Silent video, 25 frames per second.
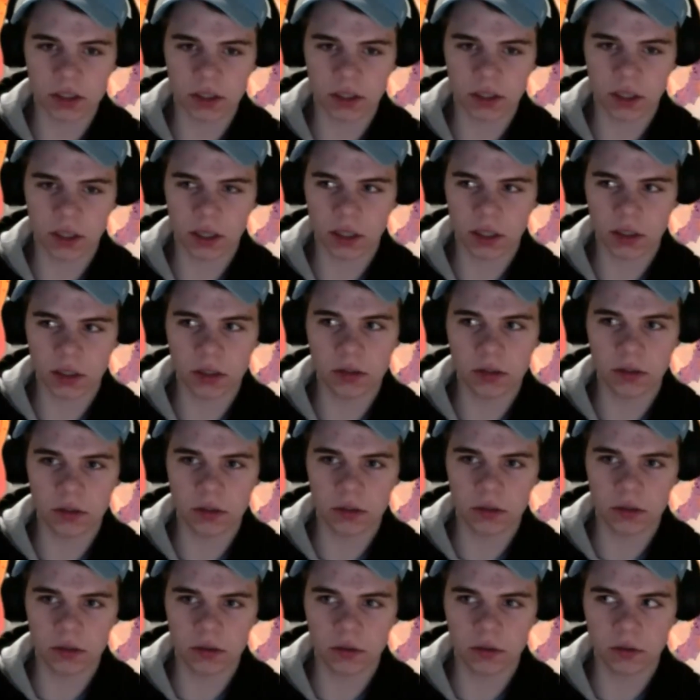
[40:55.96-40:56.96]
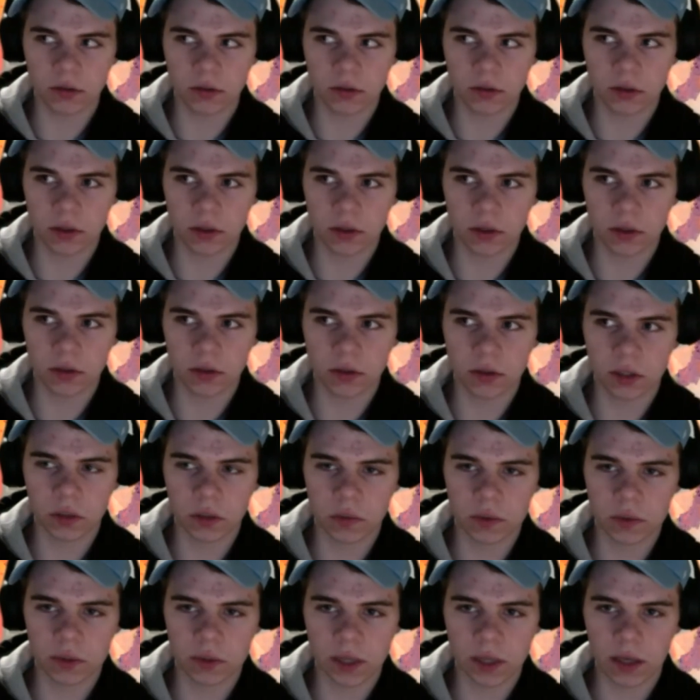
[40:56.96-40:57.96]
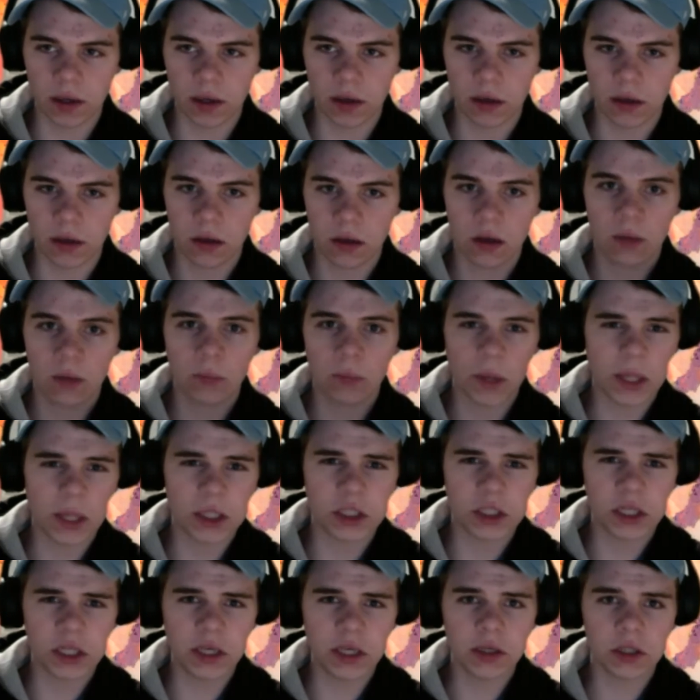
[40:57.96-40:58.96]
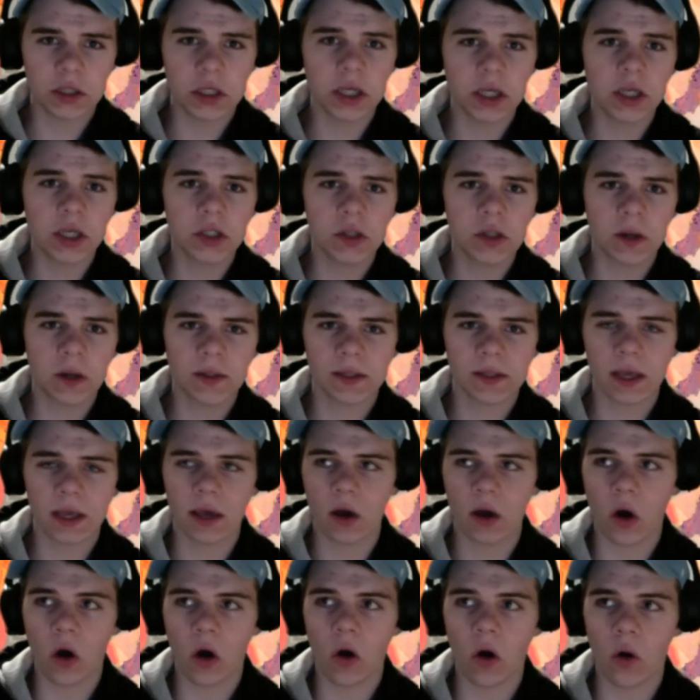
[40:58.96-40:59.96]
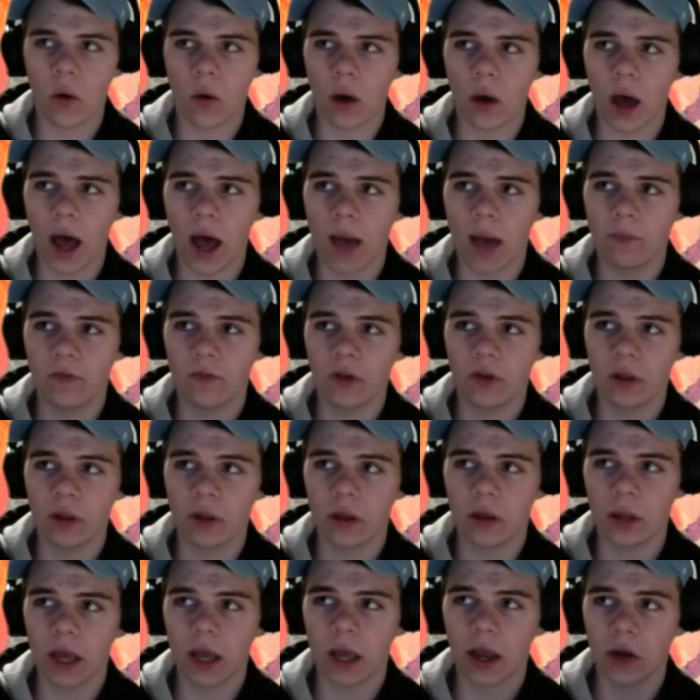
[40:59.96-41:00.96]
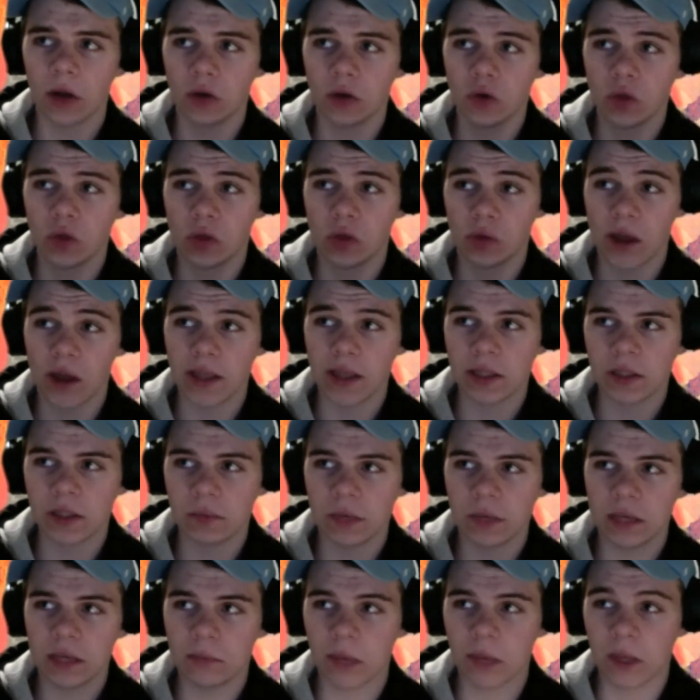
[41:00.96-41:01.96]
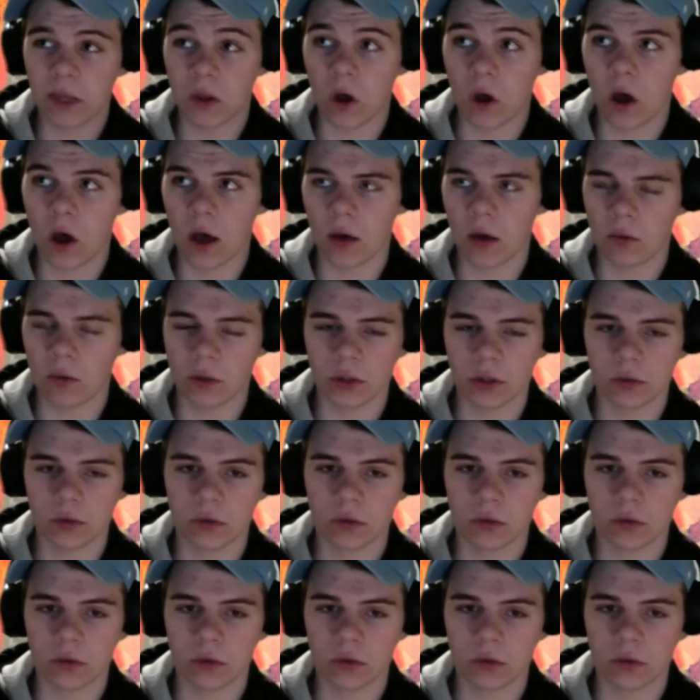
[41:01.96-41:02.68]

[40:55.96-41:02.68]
And she was like, but then she starts saying, "Oh, I'm feeling like you threatened me and my dog," which